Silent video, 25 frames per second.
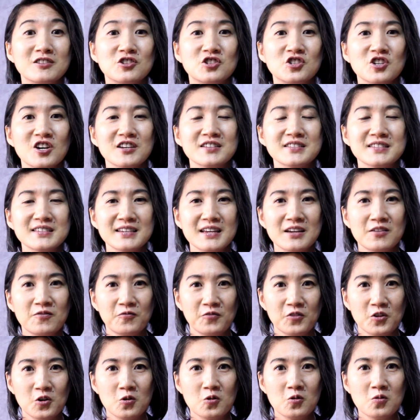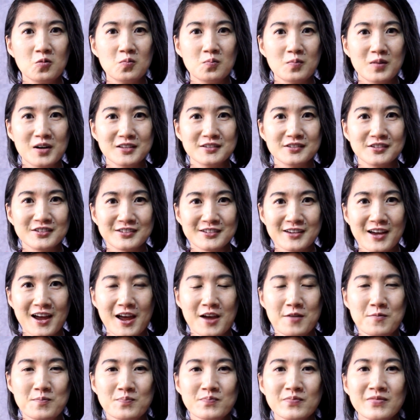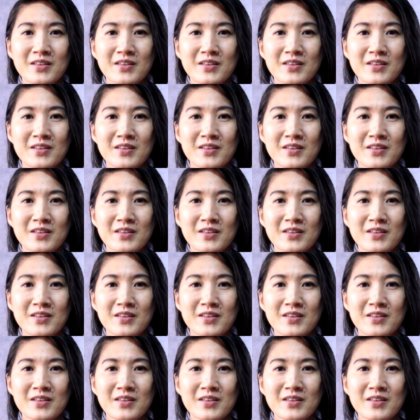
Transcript: just a few months' time.